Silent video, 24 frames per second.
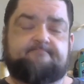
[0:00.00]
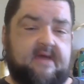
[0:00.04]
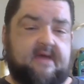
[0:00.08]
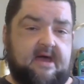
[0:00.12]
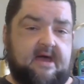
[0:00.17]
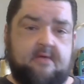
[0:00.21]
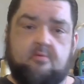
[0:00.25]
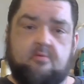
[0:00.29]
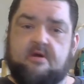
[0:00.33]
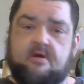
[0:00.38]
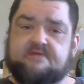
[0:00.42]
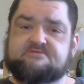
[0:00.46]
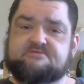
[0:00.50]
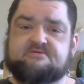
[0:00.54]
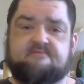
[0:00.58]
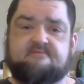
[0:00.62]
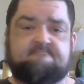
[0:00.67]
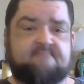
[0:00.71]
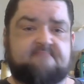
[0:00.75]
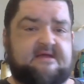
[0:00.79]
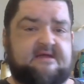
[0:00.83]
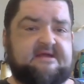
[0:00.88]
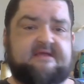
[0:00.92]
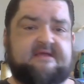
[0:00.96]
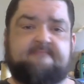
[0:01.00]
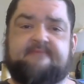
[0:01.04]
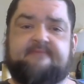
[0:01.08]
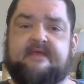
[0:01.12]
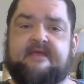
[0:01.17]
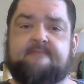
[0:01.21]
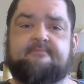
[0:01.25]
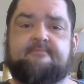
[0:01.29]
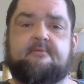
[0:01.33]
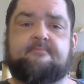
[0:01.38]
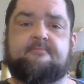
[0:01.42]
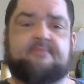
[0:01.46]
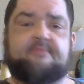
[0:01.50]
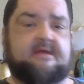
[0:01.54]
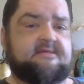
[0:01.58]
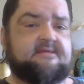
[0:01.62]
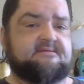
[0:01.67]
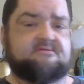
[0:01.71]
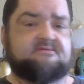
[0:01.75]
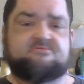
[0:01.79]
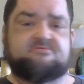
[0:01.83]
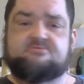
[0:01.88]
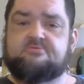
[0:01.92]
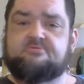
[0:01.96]
I watch many people play
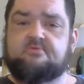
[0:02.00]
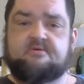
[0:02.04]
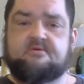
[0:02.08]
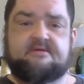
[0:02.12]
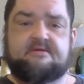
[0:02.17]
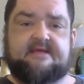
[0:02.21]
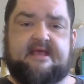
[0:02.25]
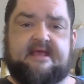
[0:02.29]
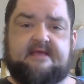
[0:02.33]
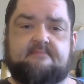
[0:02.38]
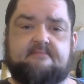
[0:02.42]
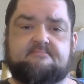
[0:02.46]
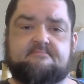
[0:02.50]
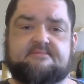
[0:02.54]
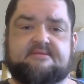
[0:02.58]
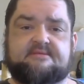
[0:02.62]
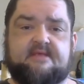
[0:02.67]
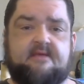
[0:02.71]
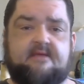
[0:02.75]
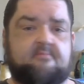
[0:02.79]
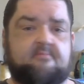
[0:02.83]
the newer games,